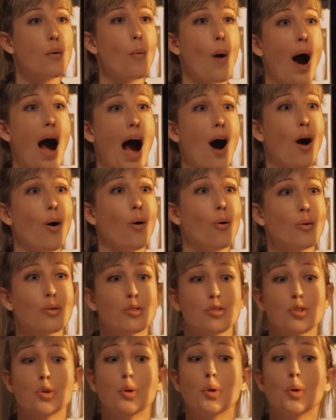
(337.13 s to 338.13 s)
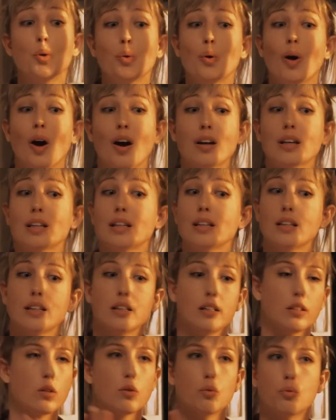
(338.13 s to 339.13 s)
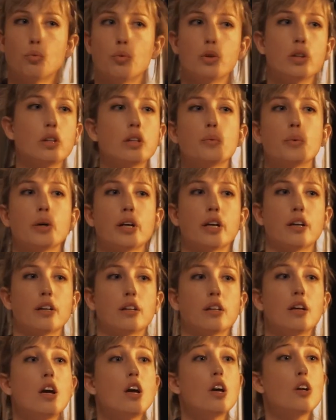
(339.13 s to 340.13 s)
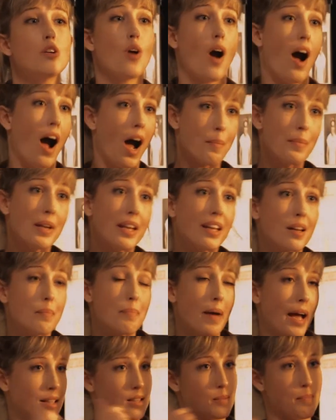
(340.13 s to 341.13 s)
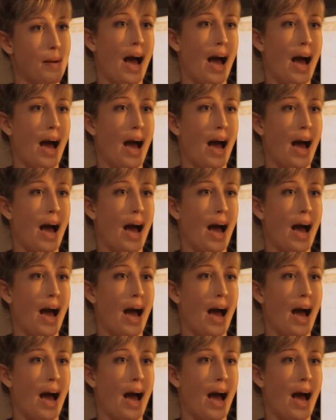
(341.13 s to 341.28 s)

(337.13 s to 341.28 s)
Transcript: Wow, you are getting really weird. Yeah, I'm gonna get back to